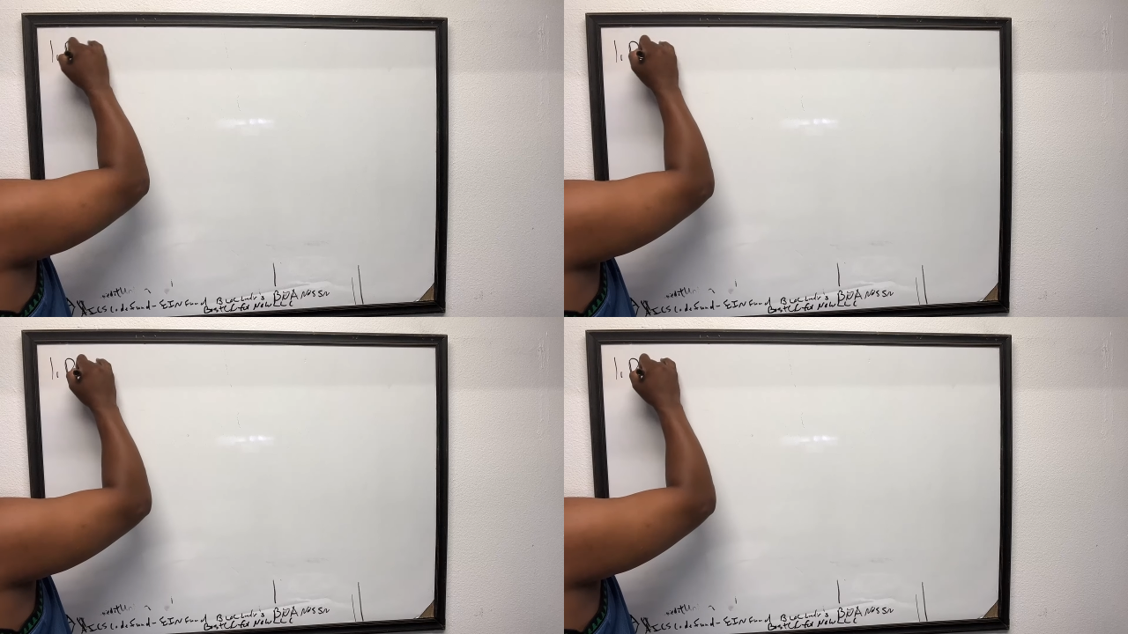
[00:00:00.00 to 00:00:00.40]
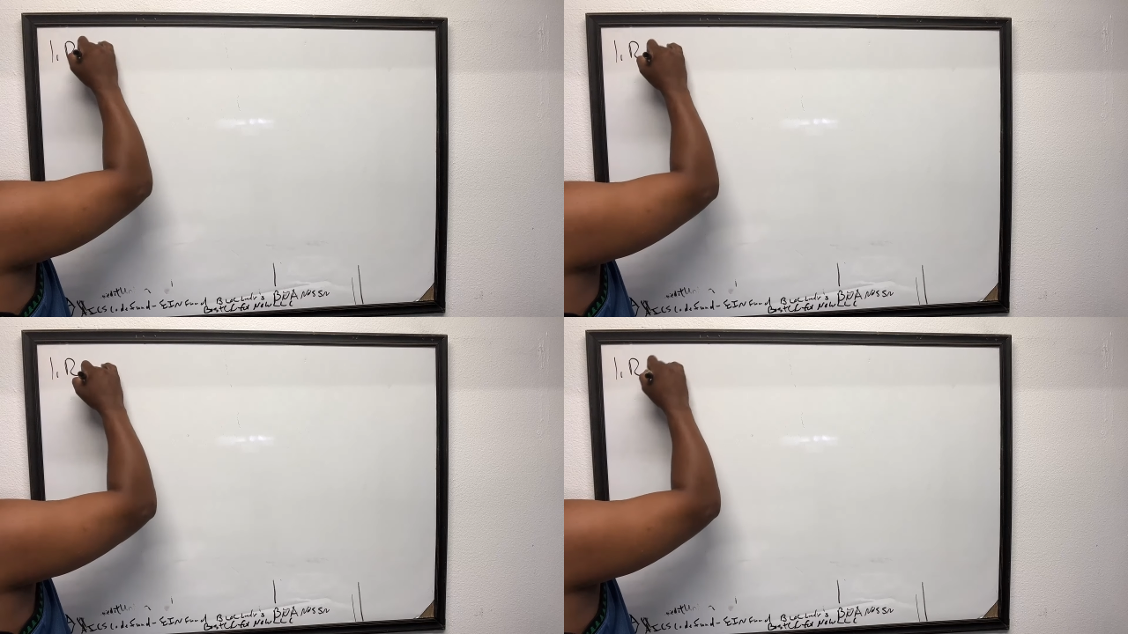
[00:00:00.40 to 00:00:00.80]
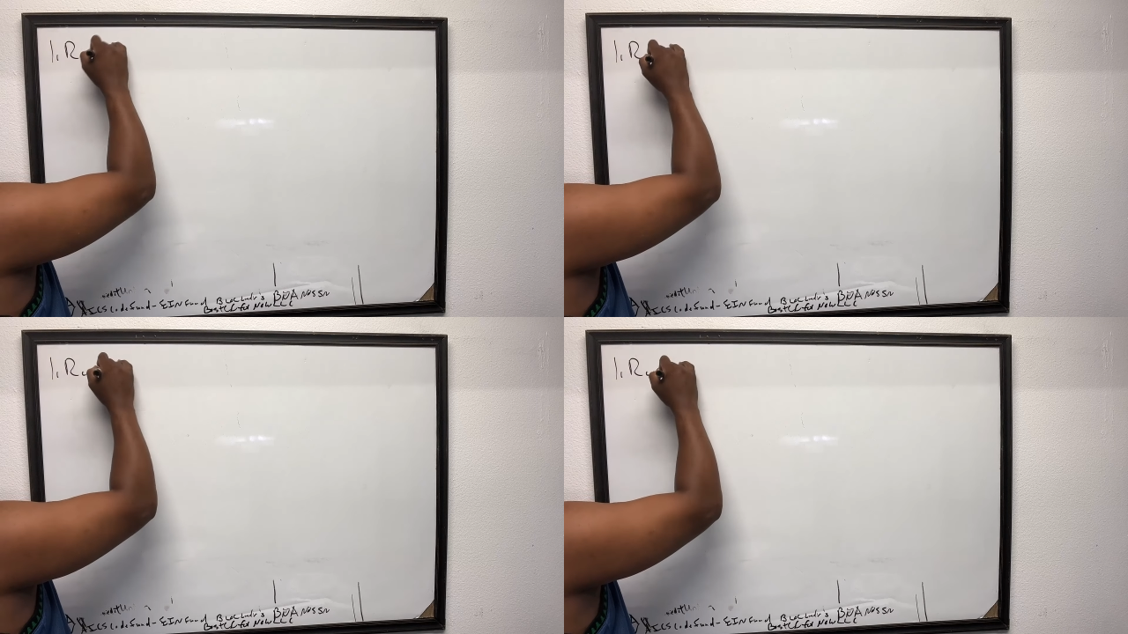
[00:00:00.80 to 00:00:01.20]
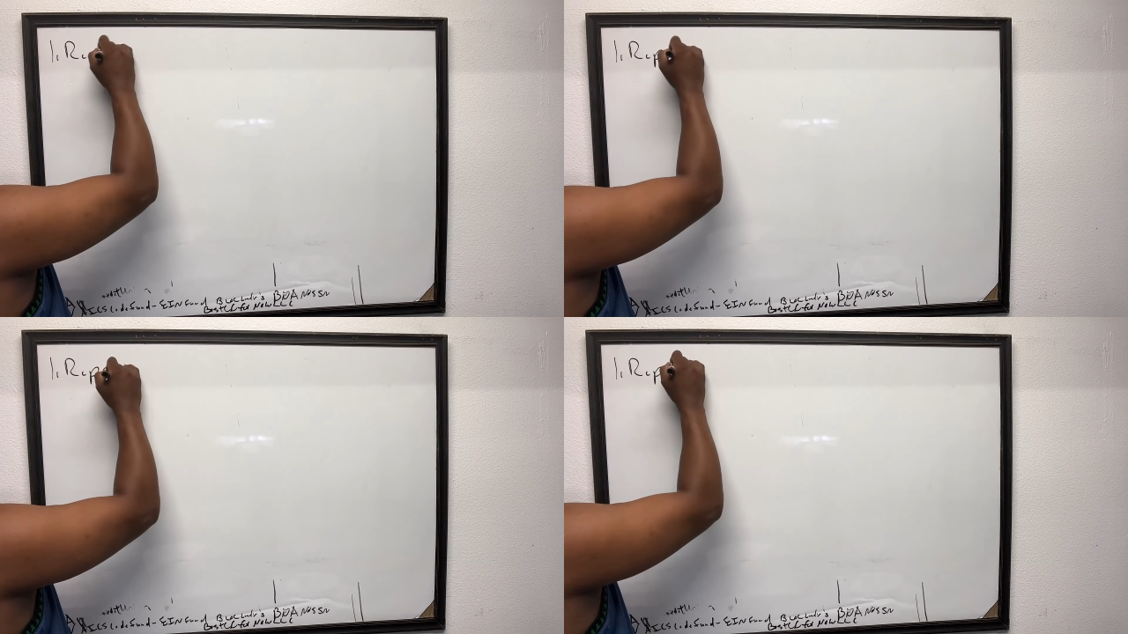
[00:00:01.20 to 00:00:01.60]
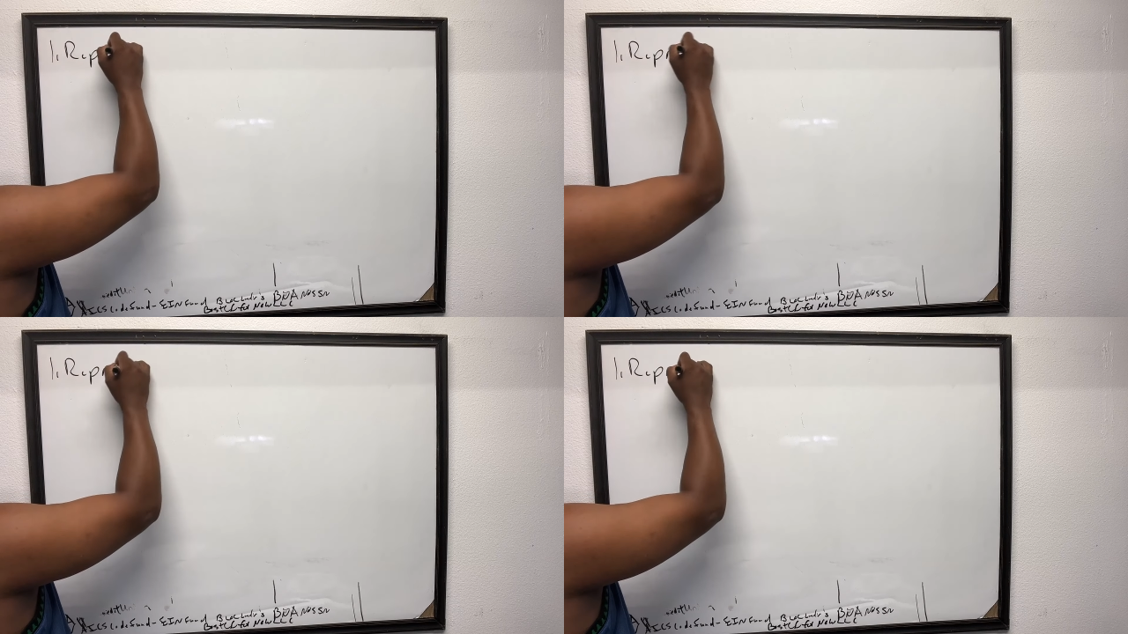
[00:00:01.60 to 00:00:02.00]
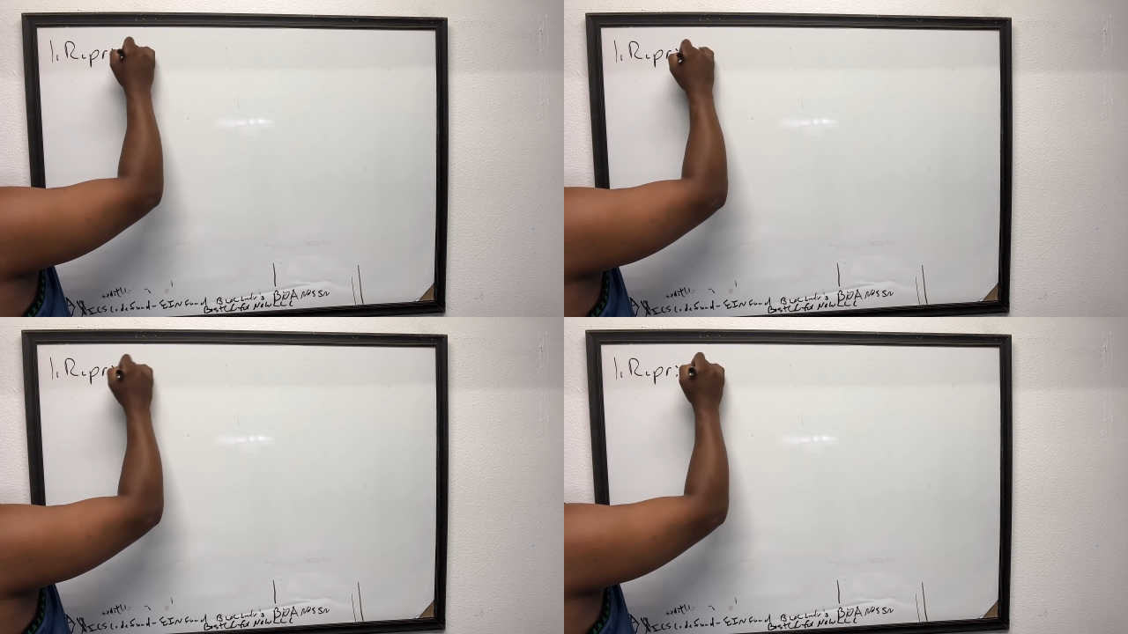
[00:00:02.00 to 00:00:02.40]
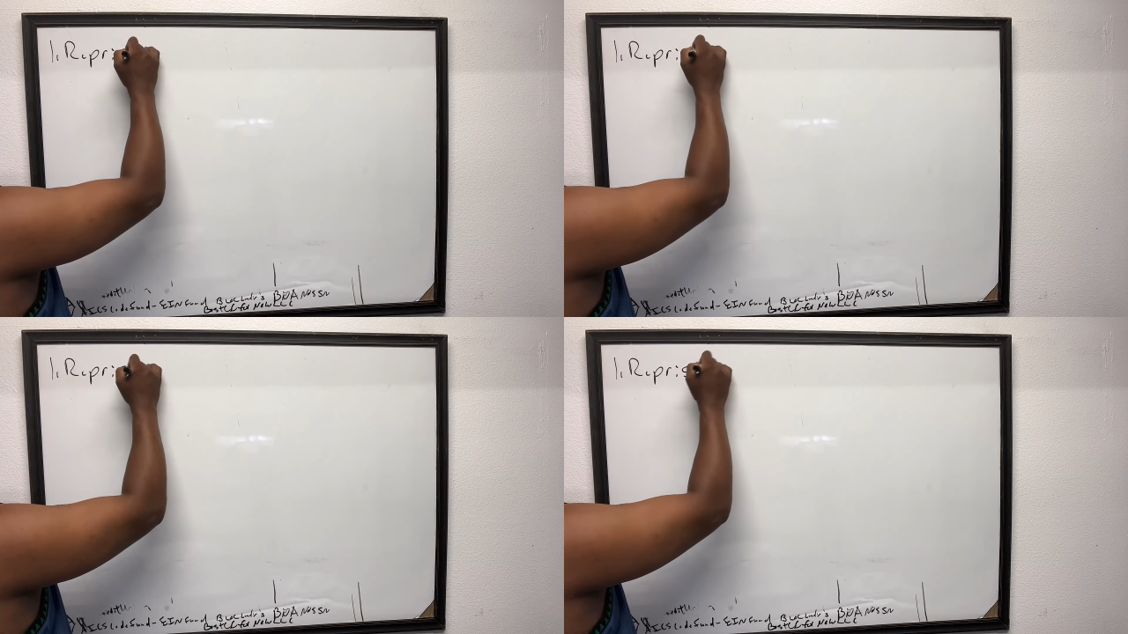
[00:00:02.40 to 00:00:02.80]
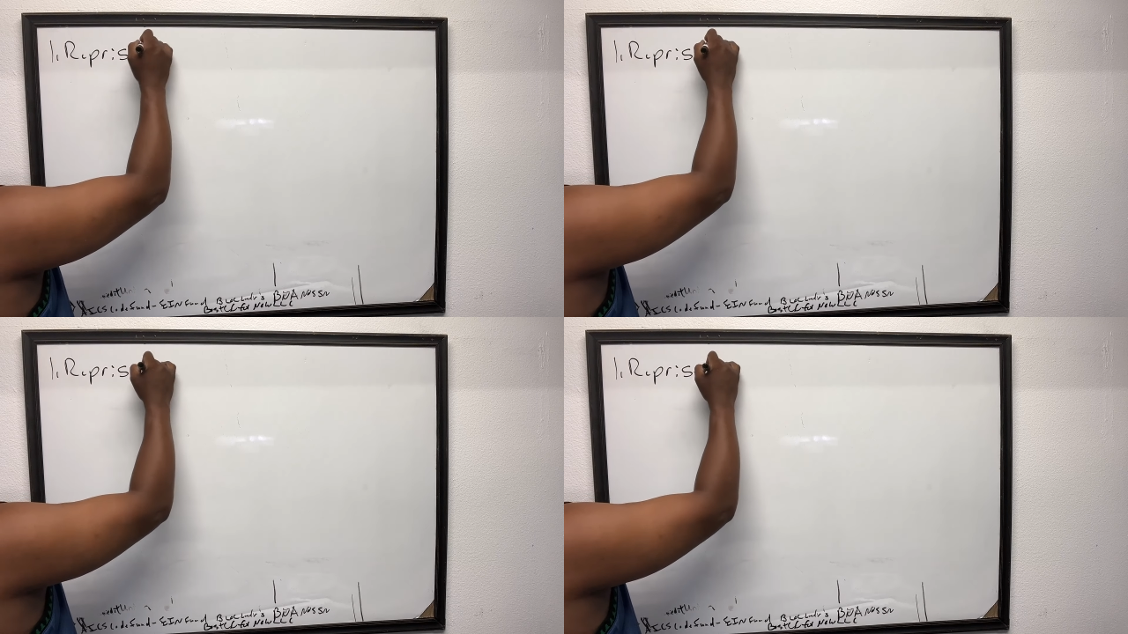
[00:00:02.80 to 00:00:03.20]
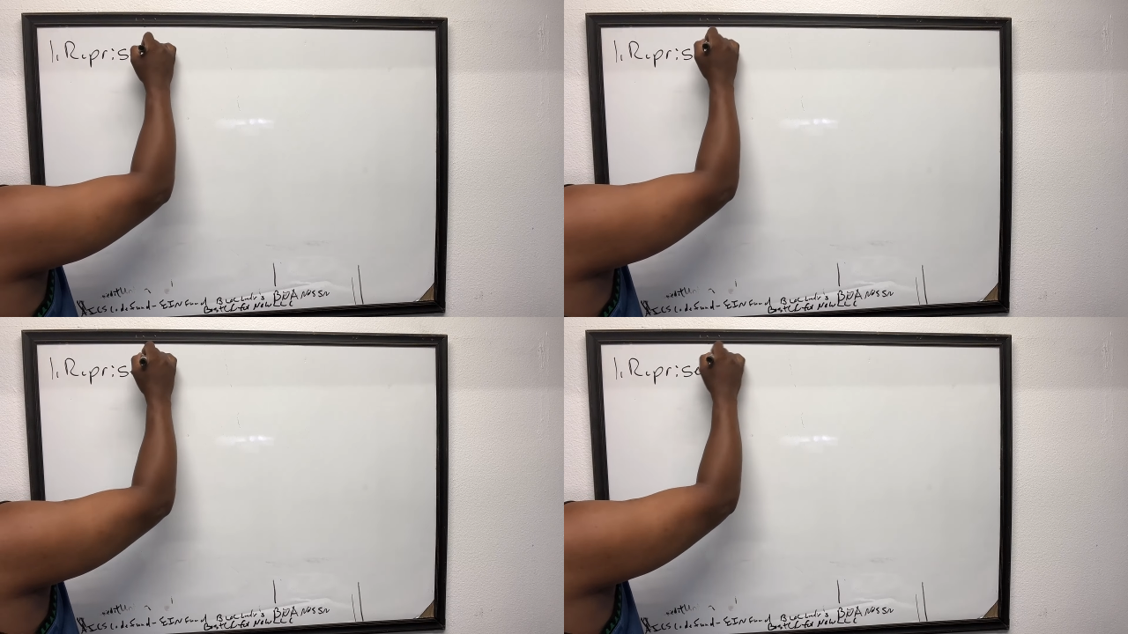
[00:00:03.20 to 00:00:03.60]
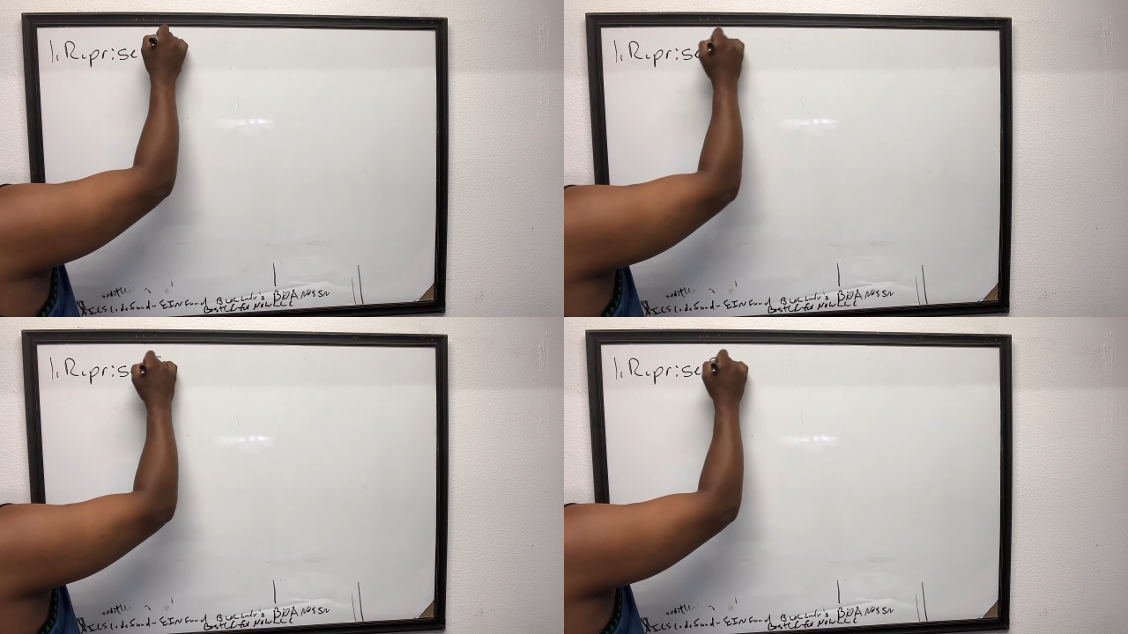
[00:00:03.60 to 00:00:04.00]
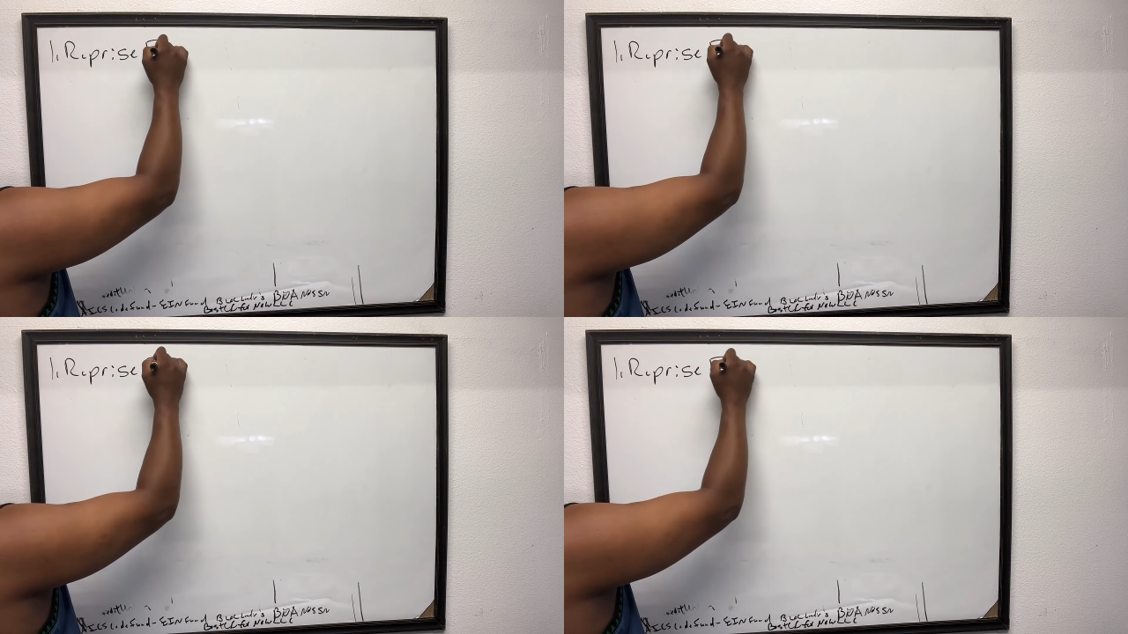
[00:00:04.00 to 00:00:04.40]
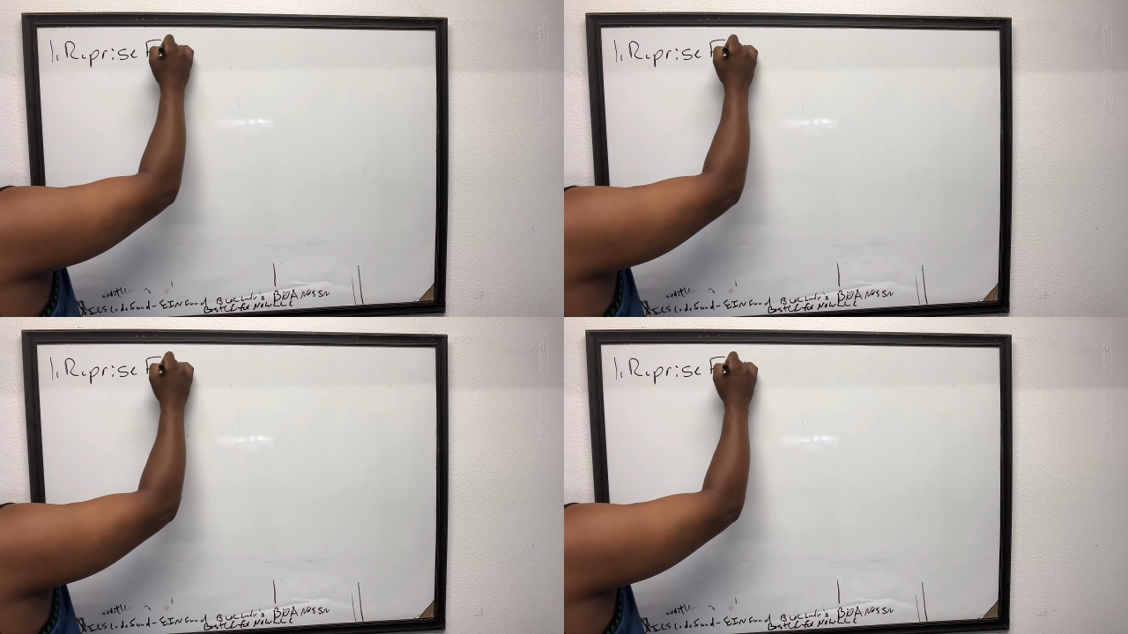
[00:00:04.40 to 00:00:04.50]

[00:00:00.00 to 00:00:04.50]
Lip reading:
No face is visible, so there are no lips to read.